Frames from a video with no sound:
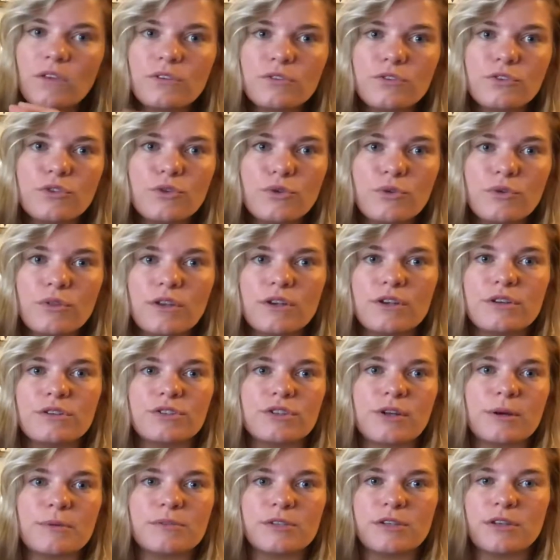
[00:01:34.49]
to the
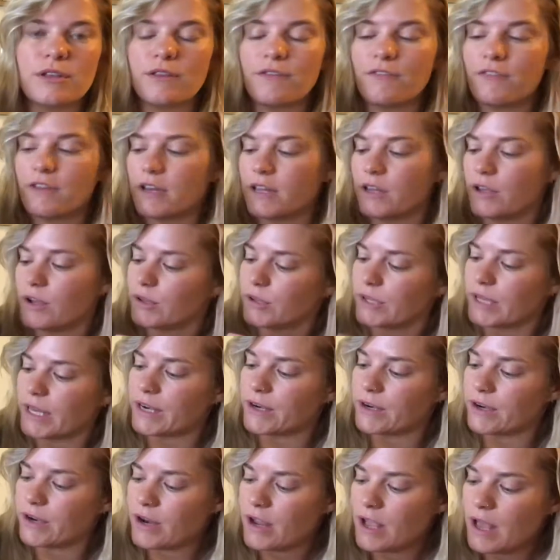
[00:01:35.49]
description of the video
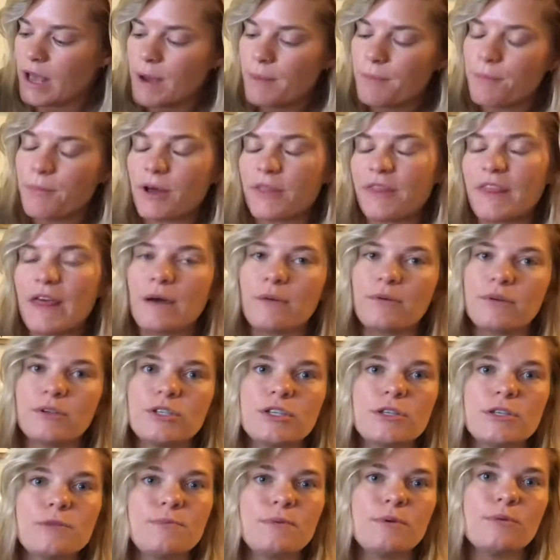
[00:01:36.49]
later. But that would
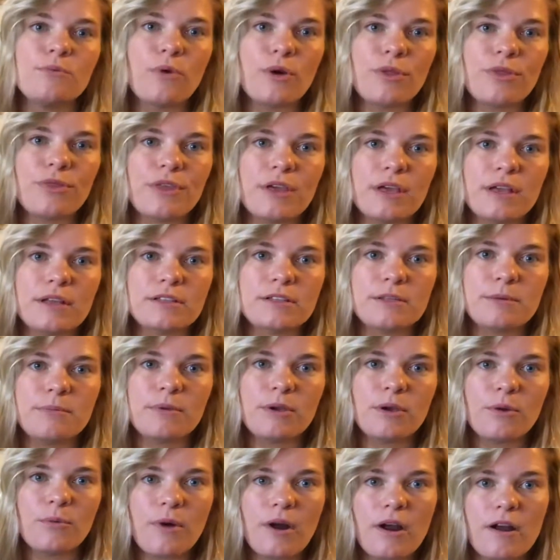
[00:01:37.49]
just be one thing to be
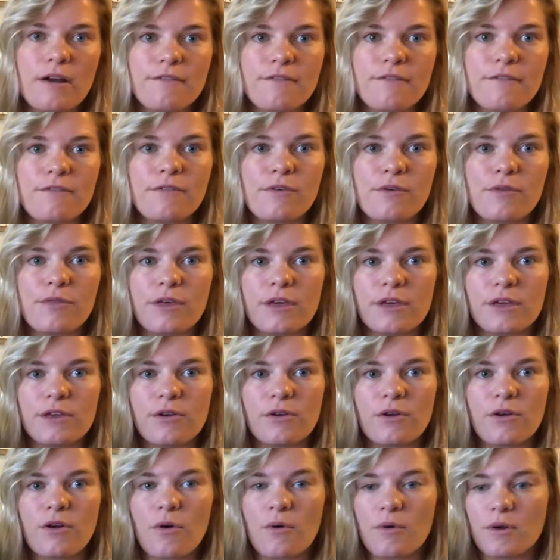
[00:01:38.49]
aware of. If you think you're
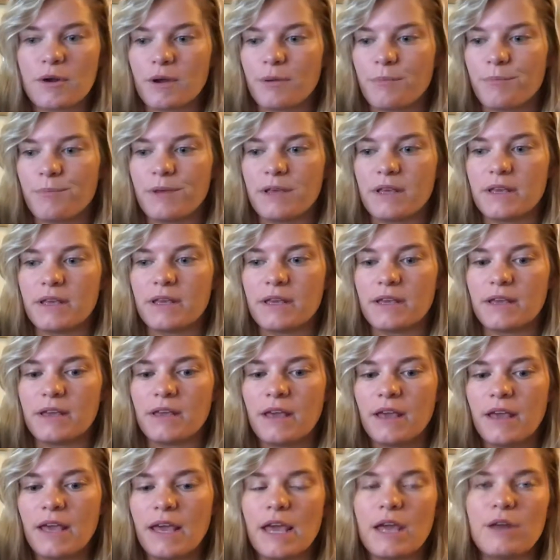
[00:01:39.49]
going to be
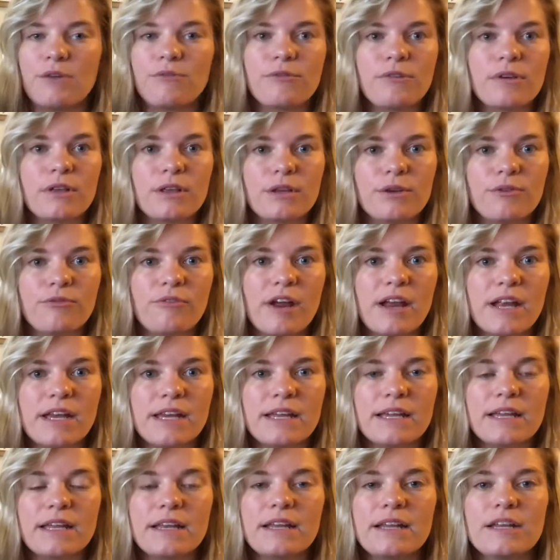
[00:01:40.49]
in really rainy
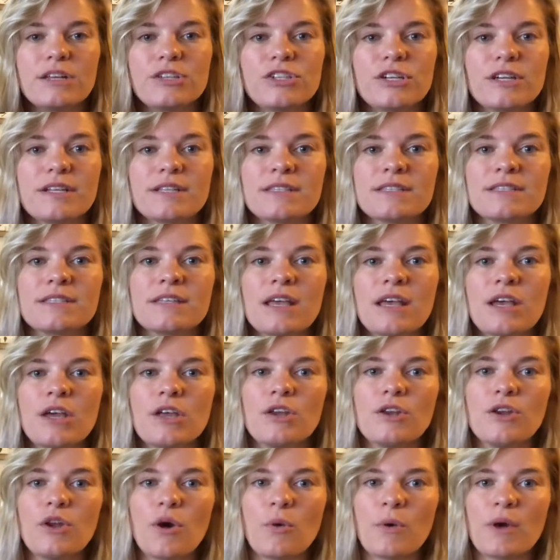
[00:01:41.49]
conditions,
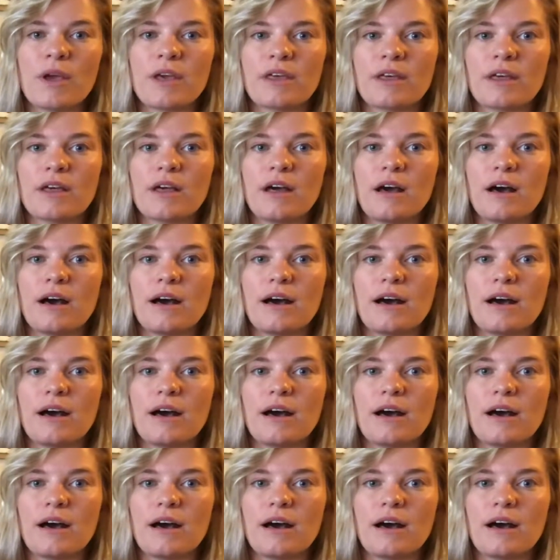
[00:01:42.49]
knowing